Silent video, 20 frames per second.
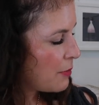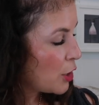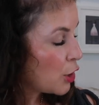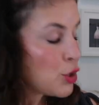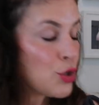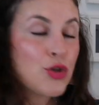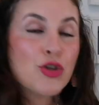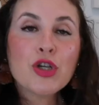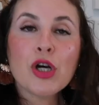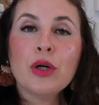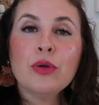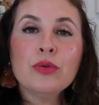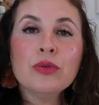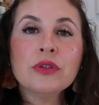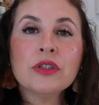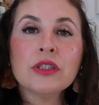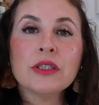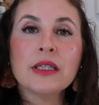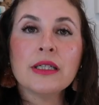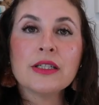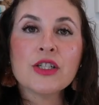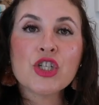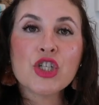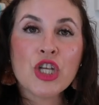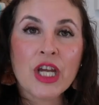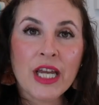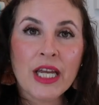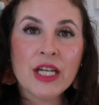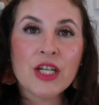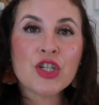You don't
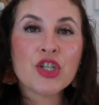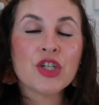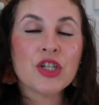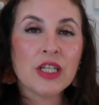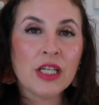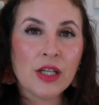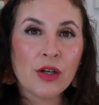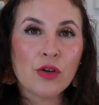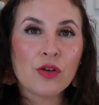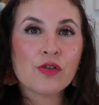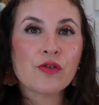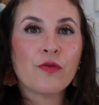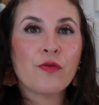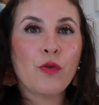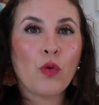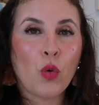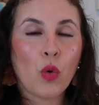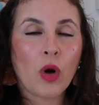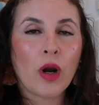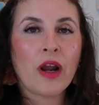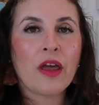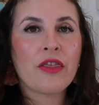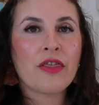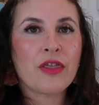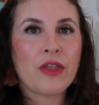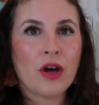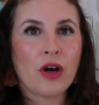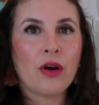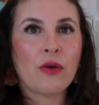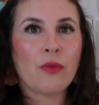change needles for
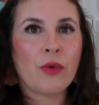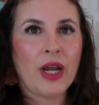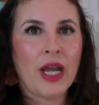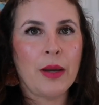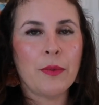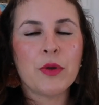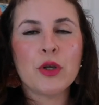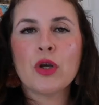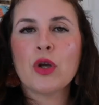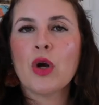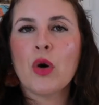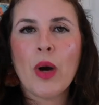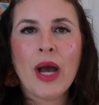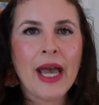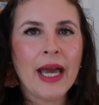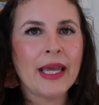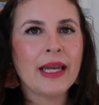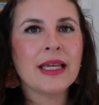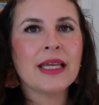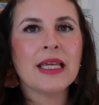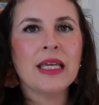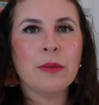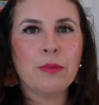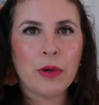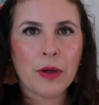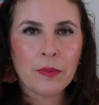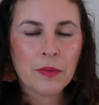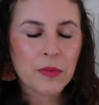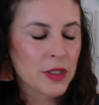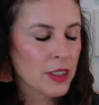the rib. You go ahead and keep
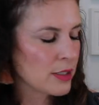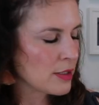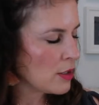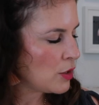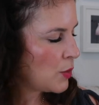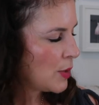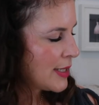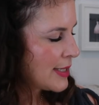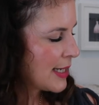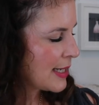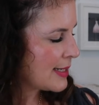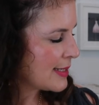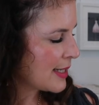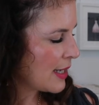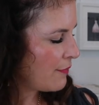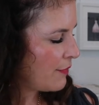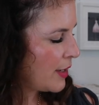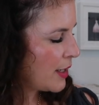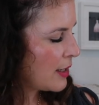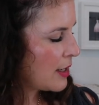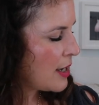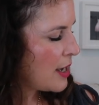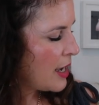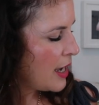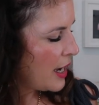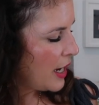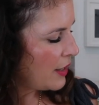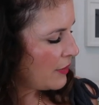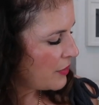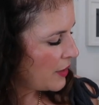them the US size 7,
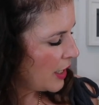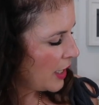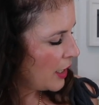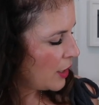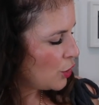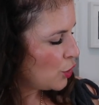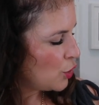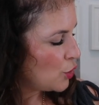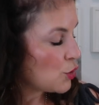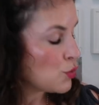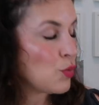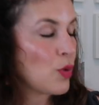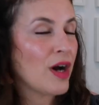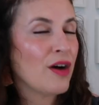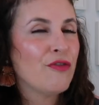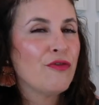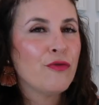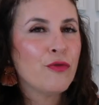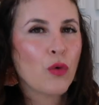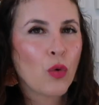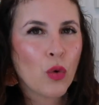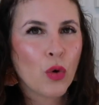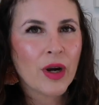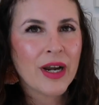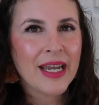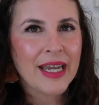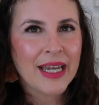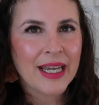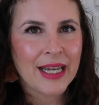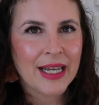and then you do a
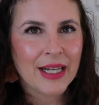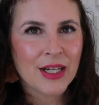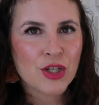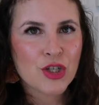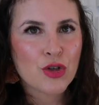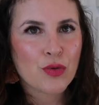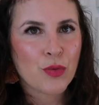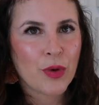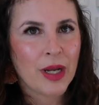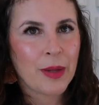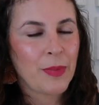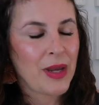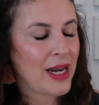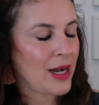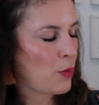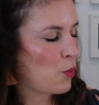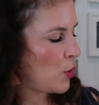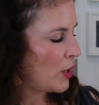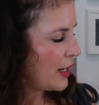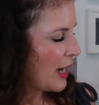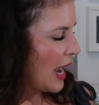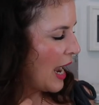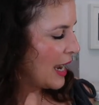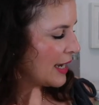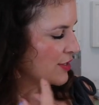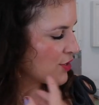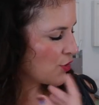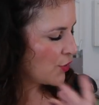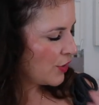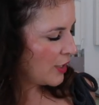4-inch rib. And when
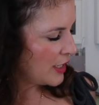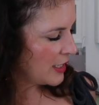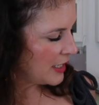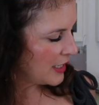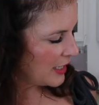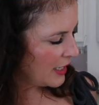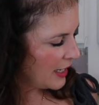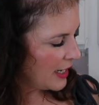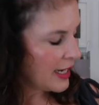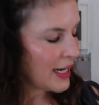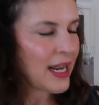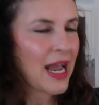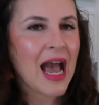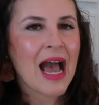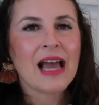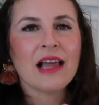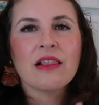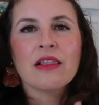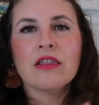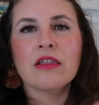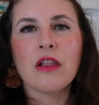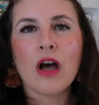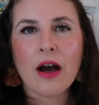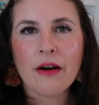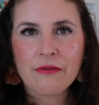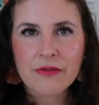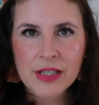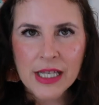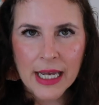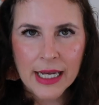I started knitting, I
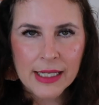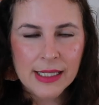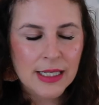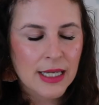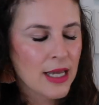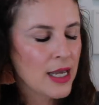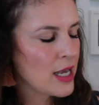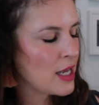loved it.